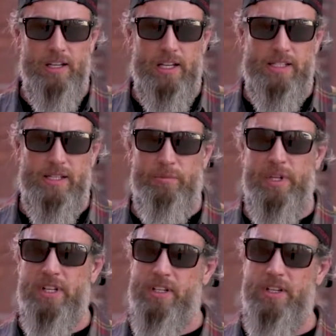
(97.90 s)
it's
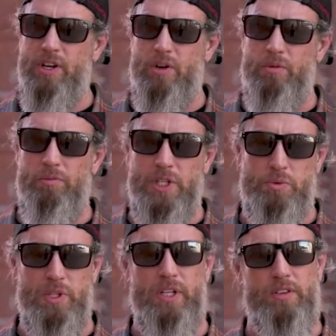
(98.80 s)
something that, you know, it's
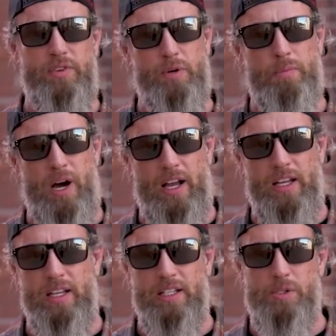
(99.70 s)
really good for your
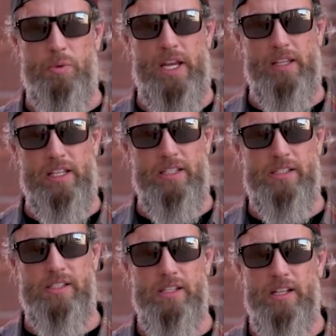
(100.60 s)
body and it's
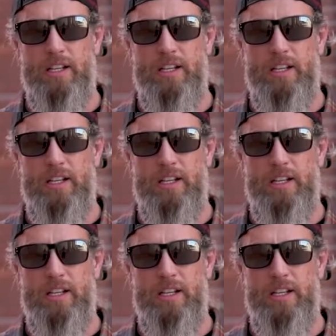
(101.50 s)
weightless.